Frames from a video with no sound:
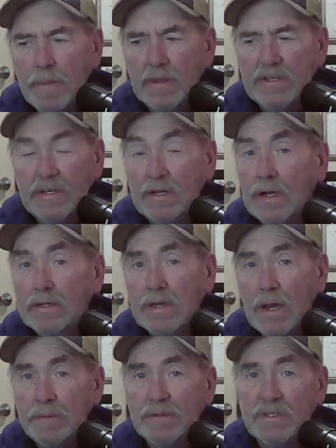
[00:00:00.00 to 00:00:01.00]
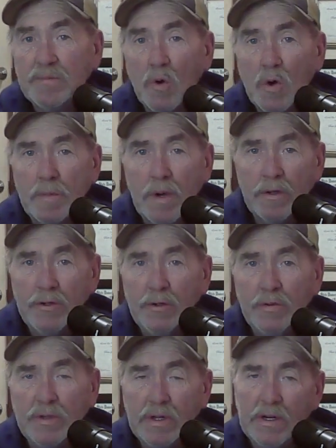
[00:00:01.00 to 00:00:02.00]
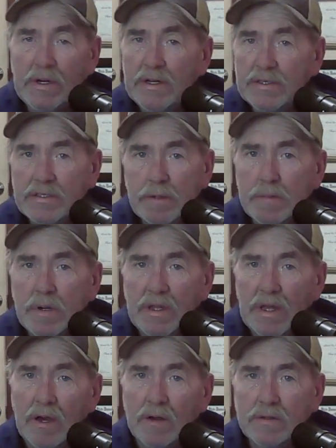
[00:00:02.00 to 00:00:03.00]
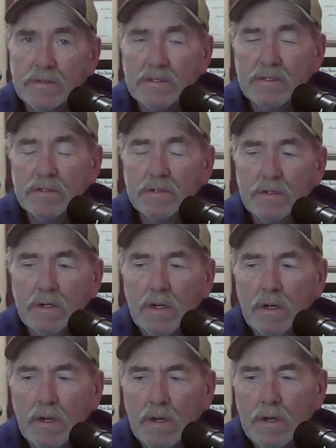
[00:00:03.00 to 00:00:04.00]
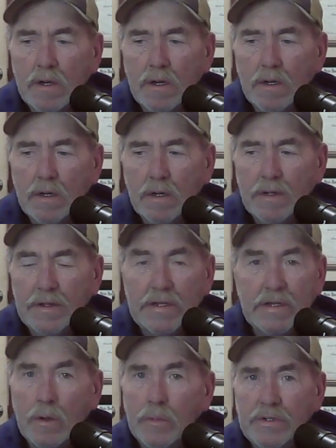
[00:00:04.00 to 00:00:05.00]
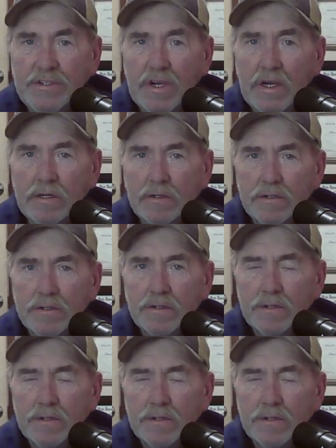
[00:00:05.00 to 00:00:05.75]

See, a lot of times it's more about you than it is somebody else. And that's how we change.